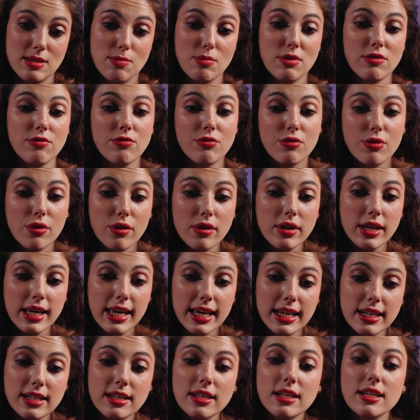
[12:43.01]
before
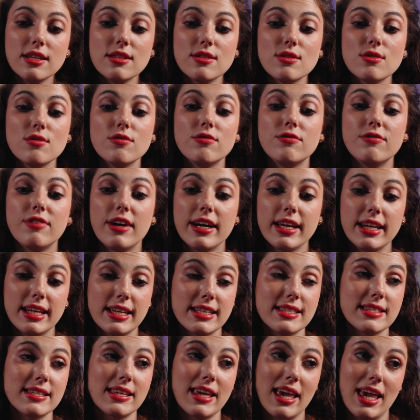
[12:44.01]
getting into
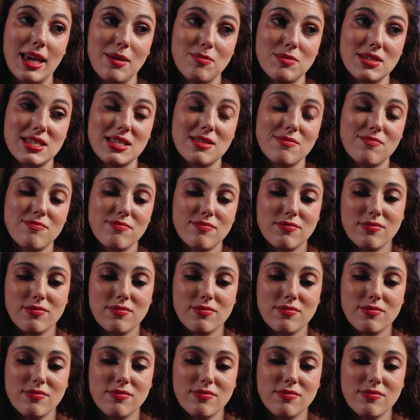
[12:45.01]
finance gains.